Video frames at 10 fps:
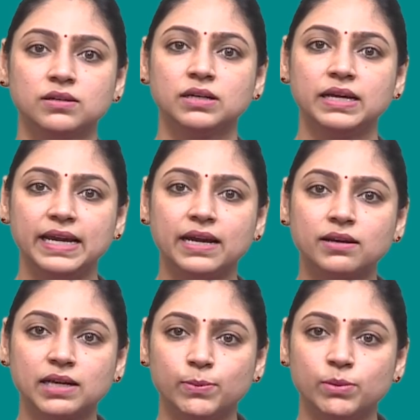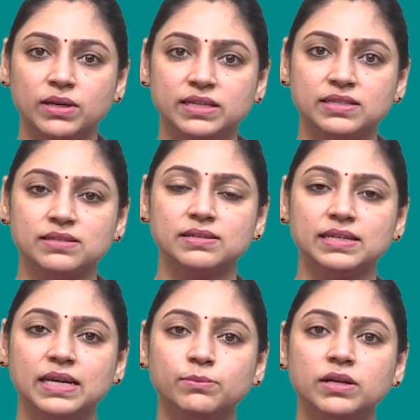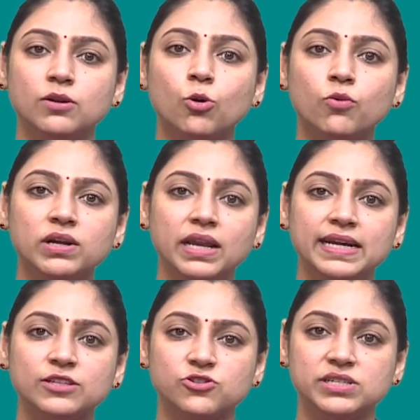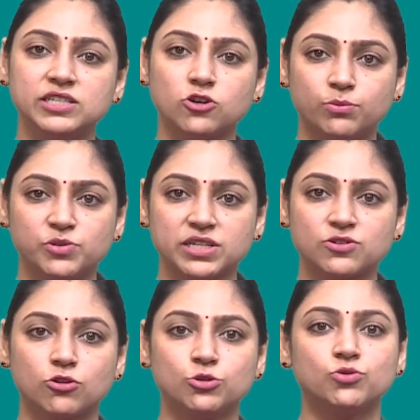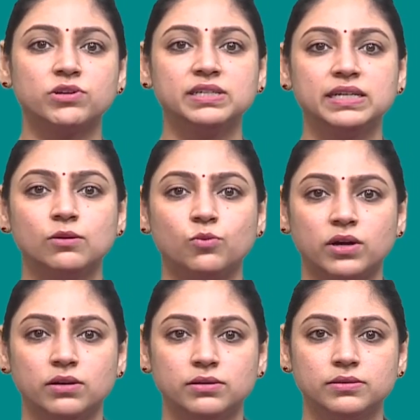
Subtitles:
AR capabilities enable overlaying 3D objects onto a real world.